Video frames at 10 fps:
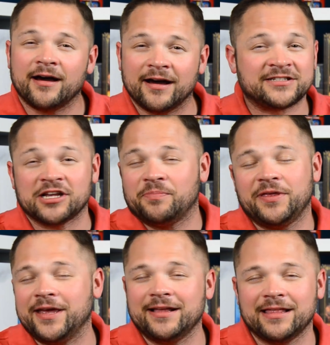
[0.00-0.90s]

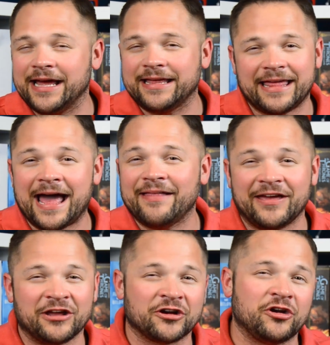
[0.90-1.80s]
something like that
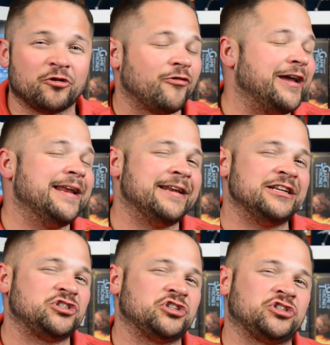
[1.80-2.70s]
you're gonna read, and
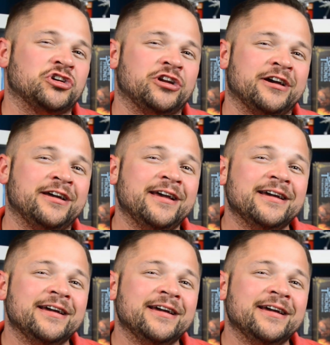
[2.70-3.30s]
it's just gonna